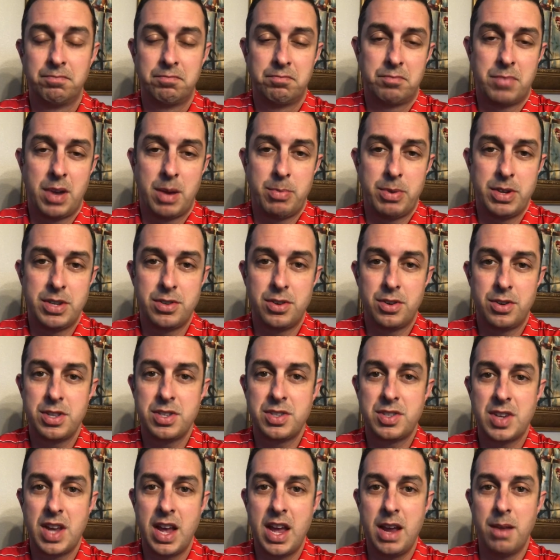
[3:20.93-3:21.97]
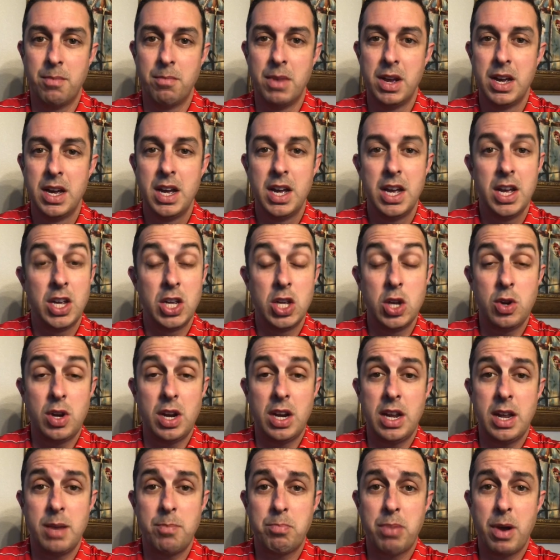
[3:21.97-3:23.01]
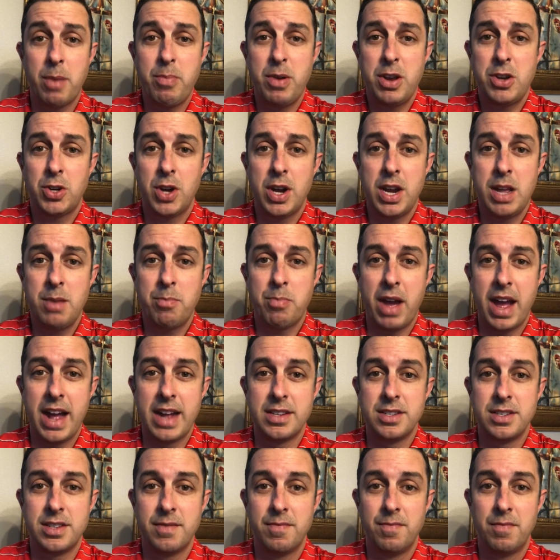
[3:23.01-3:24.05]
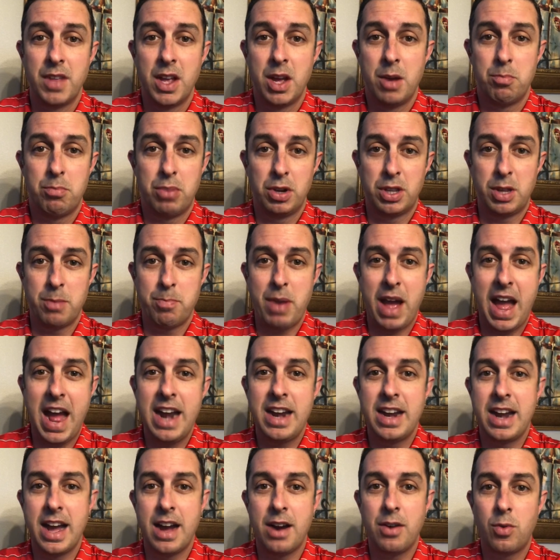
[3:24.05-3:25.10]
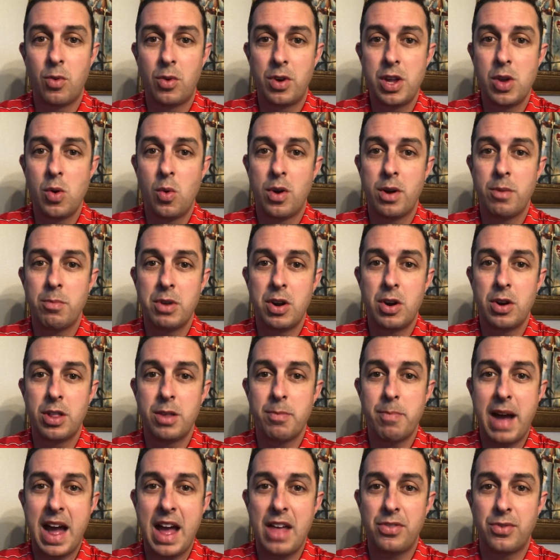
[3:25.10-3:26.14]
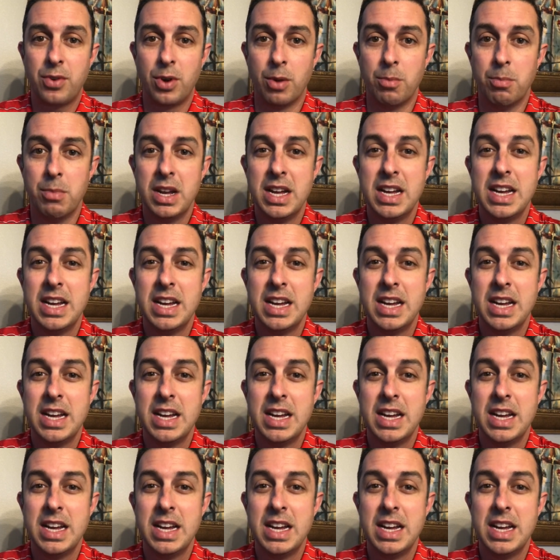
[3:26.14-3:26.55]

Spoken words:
Puppies are the same. You can get puppy training pads. Put the pad down where you want them to go to the bathroom.